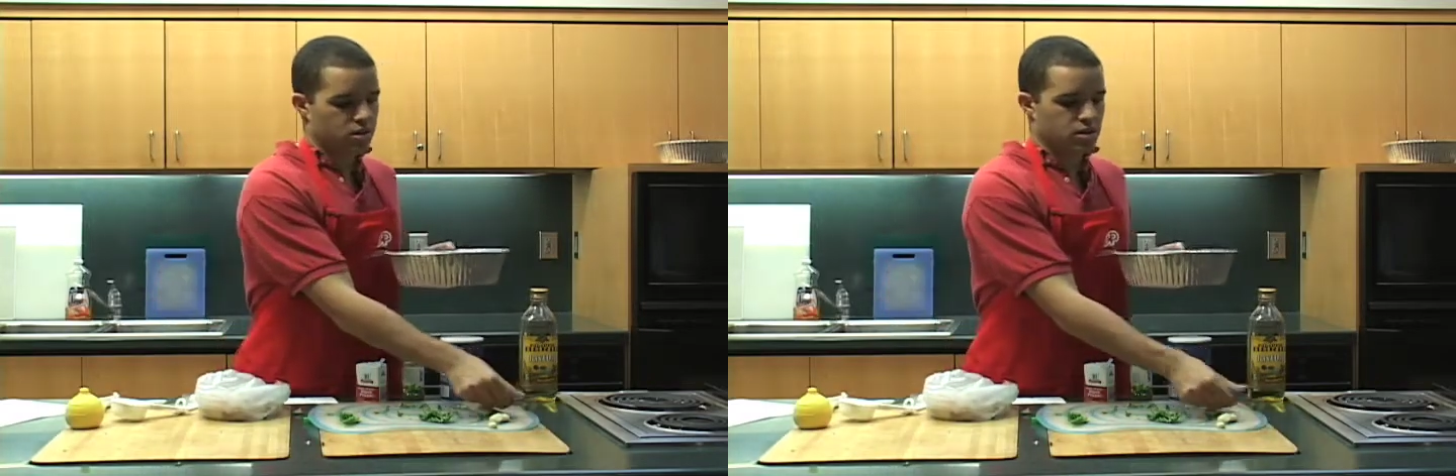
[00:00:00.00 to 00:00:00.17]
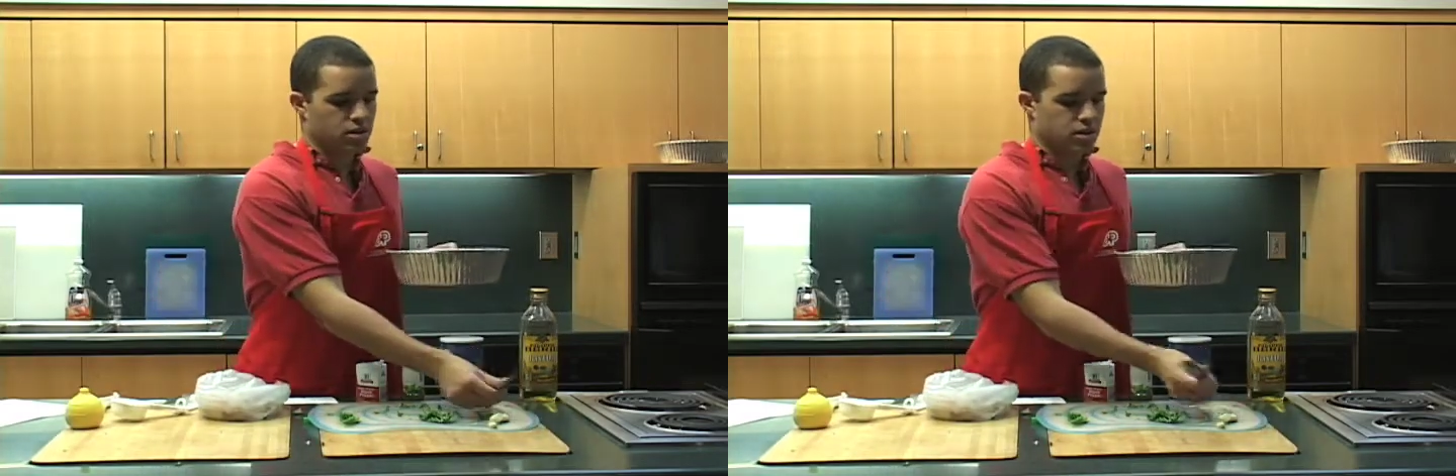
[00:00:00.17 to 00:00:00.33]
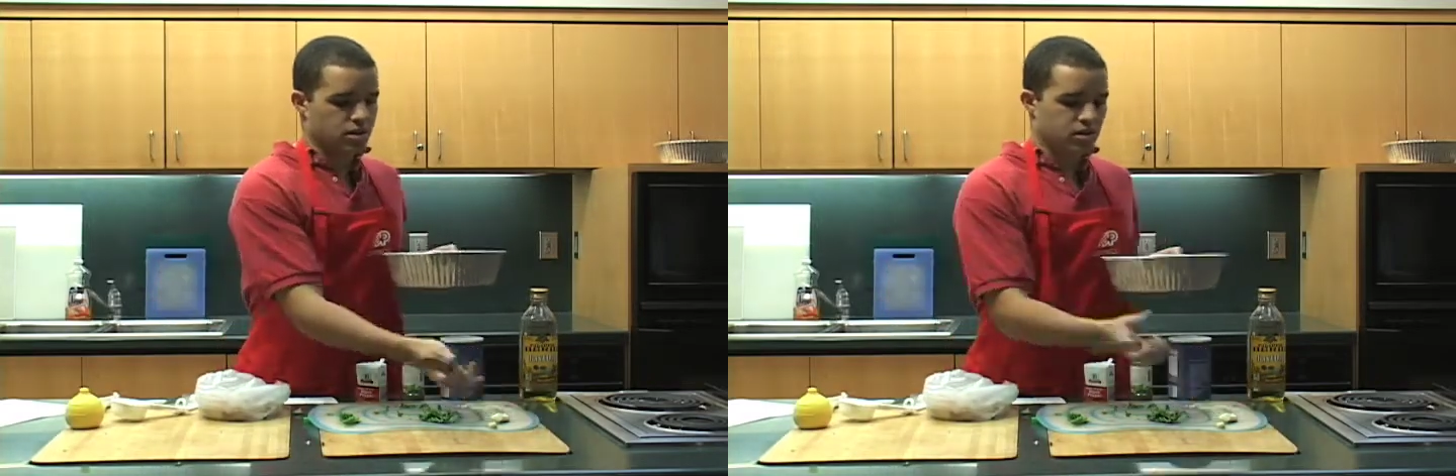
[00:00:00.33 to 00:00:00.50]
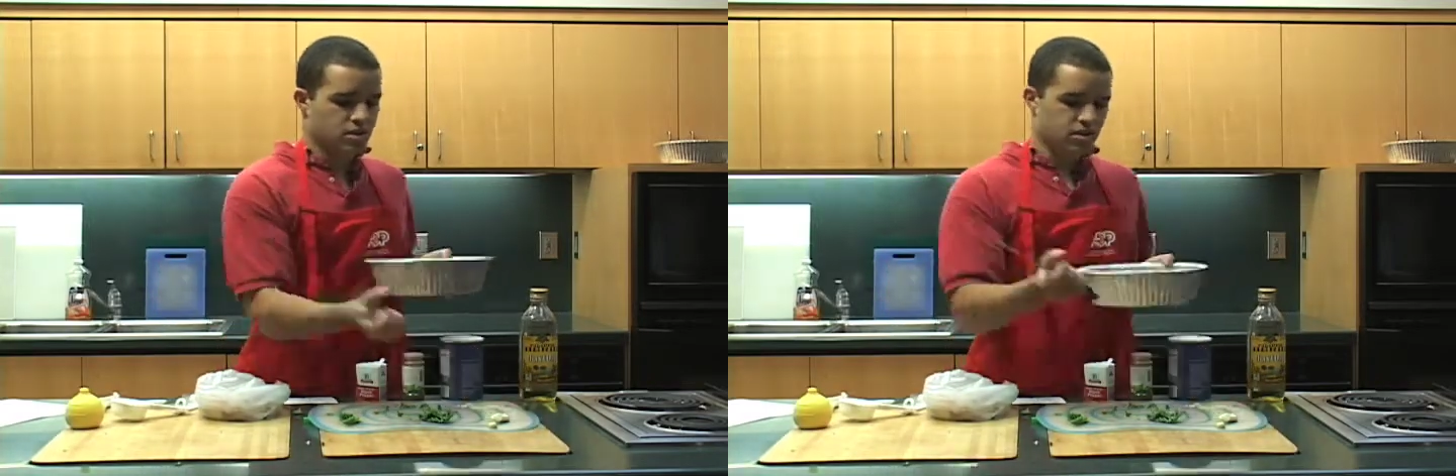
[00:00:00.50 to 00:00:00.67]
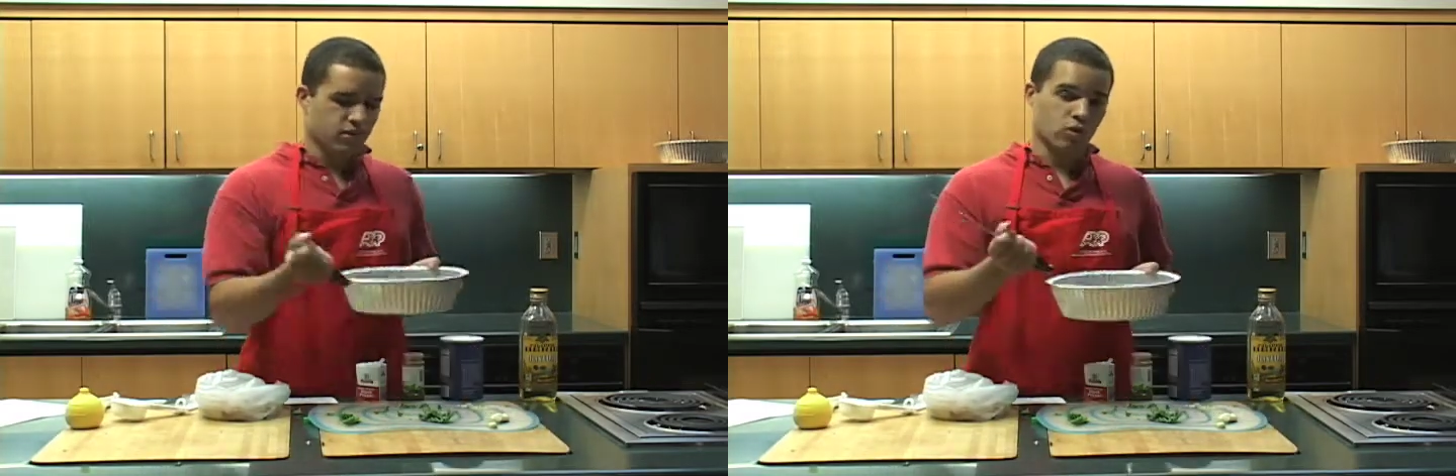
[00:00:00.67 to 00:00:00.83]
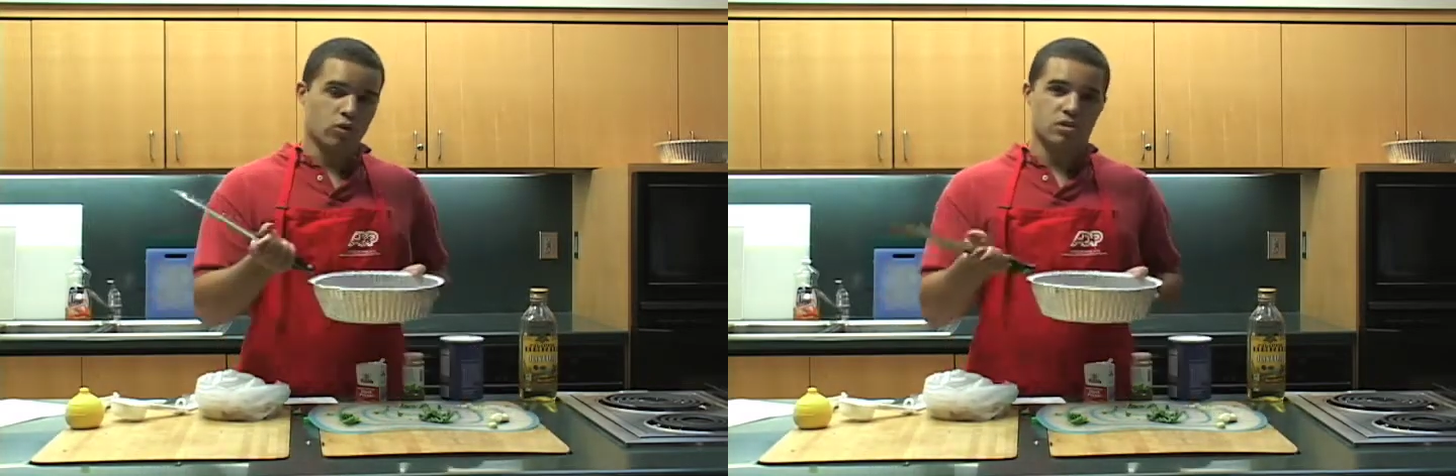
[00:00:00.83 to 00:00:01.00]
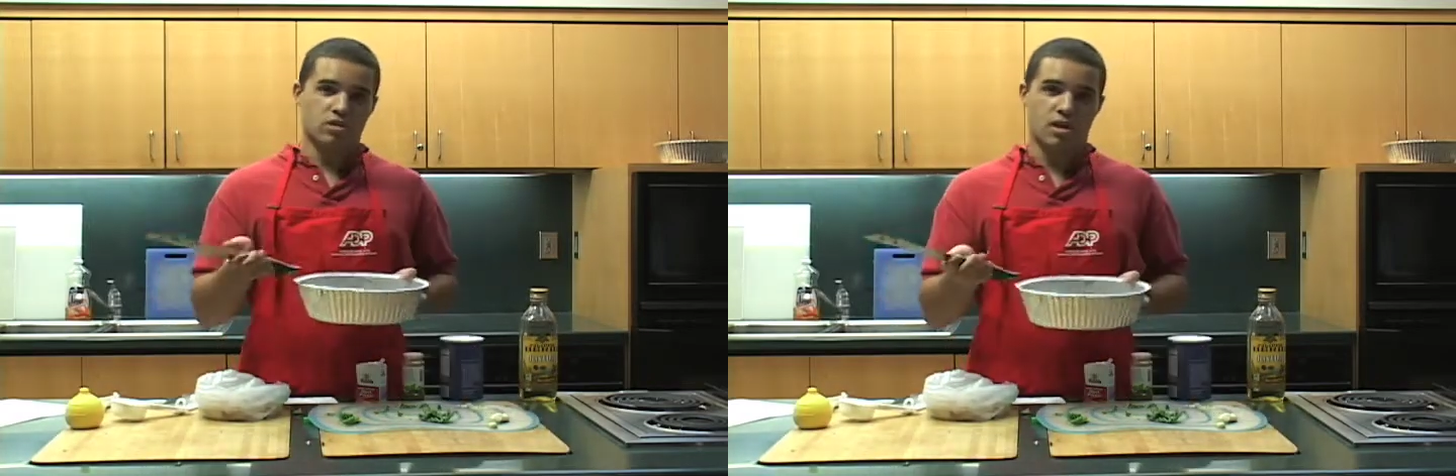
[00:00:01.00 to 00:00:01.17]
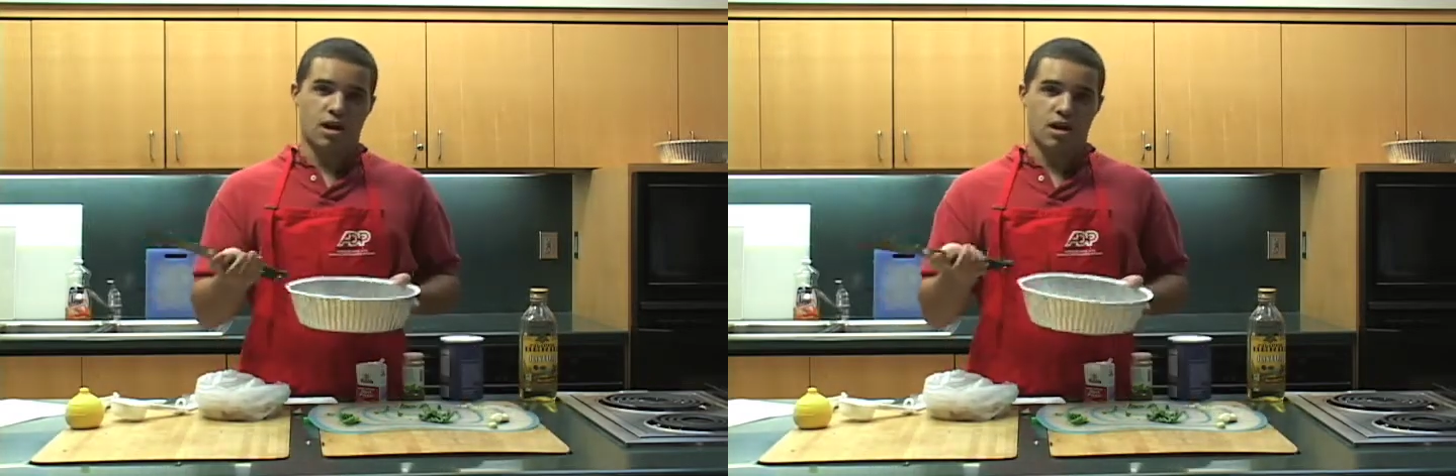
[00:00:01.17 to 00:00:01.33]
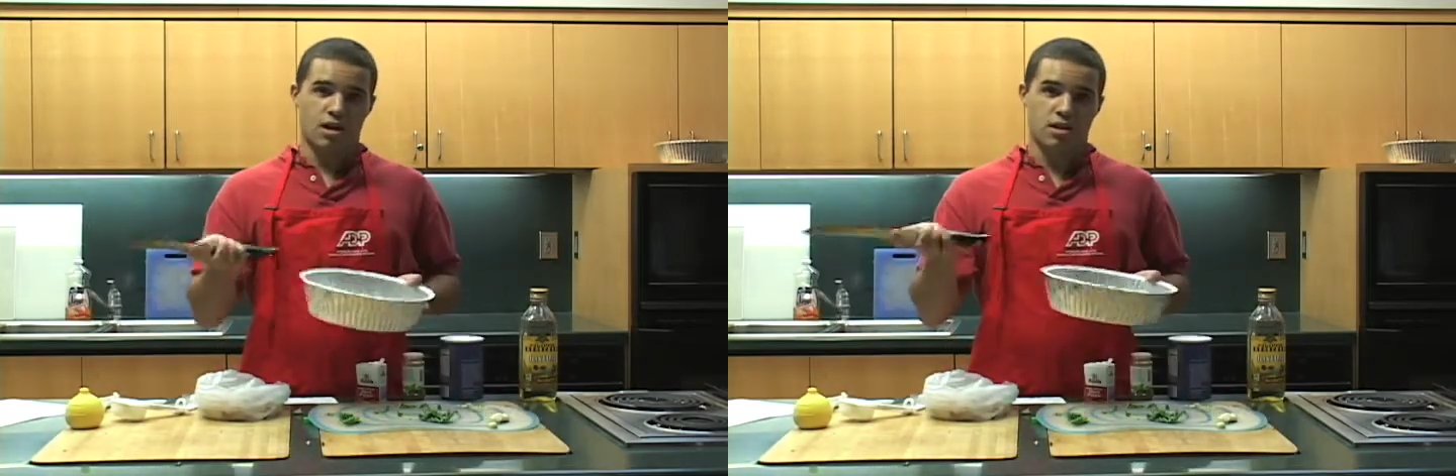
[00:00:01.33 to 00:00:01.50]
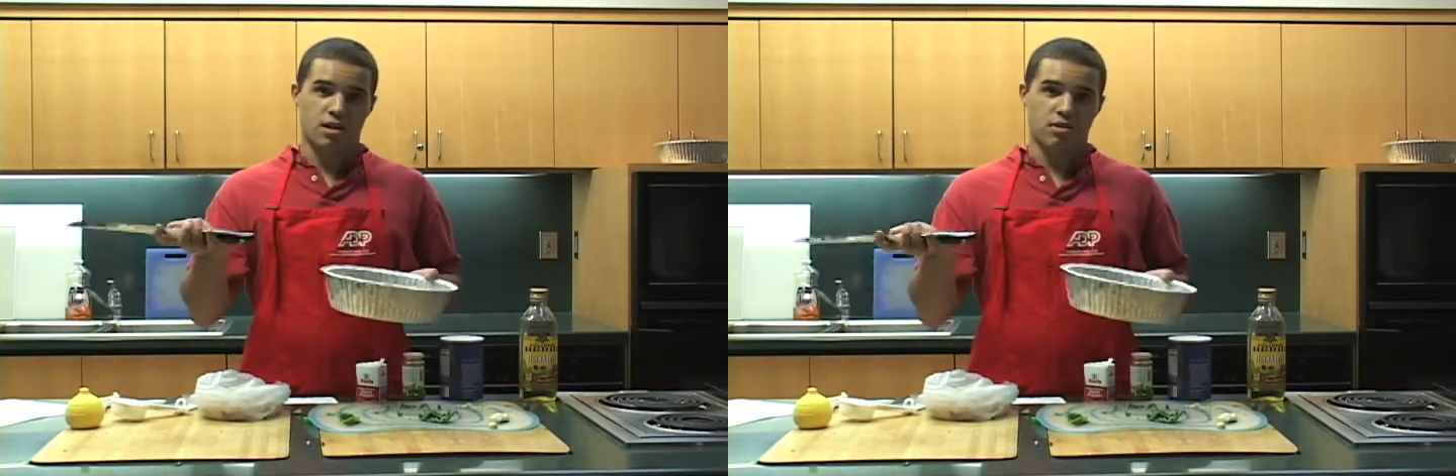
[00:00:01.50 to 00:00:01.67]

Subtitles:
And of course, I